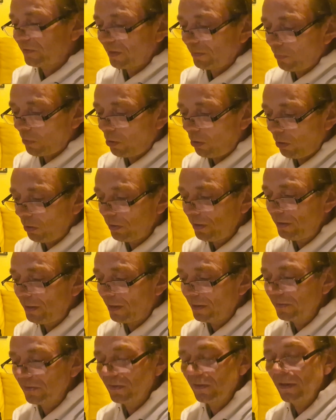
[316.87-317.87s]
up all the
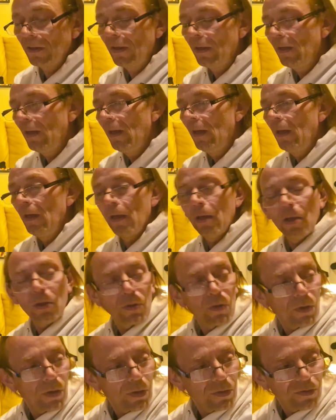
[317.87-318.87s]
dust.
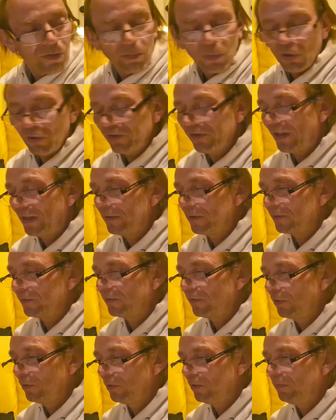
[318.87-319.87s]
Because the Bosch sander is
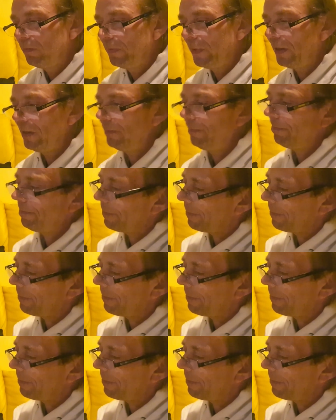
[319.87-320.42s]
good, but